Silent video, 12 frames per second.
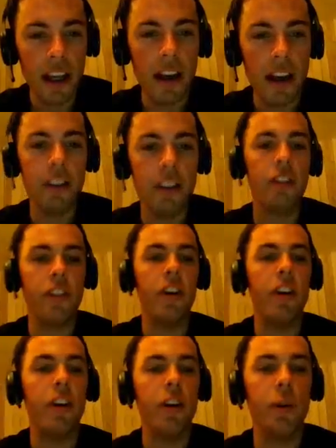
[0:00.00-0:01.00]
and
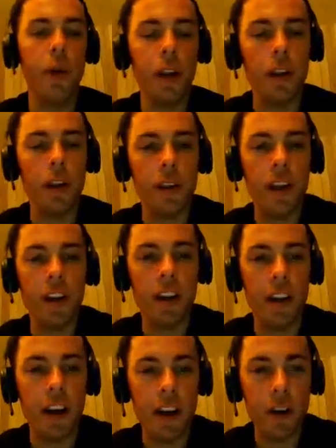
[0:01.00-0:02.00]

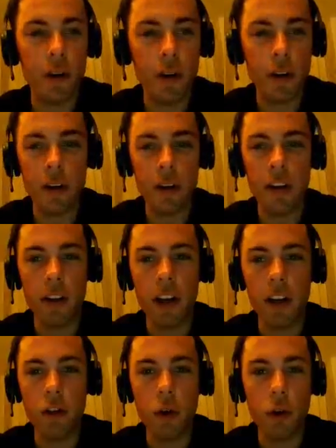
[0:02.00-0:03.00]
I know
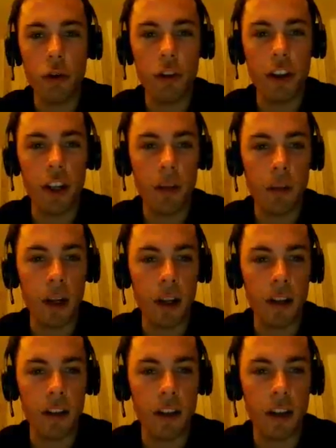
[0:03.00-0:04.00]
I talked to Kim
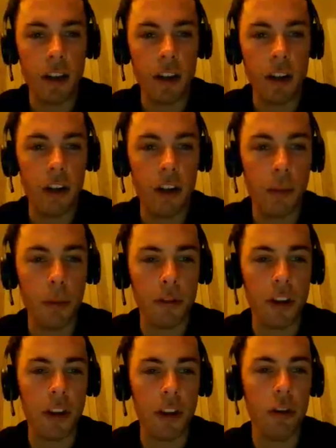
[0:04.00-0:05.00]
a couple
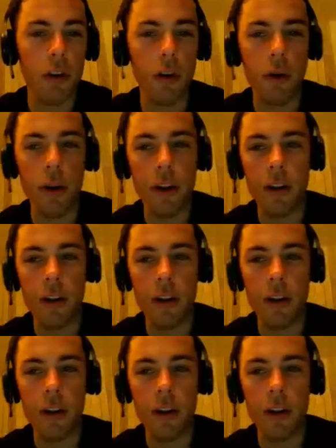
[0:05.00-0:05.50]
of days ago,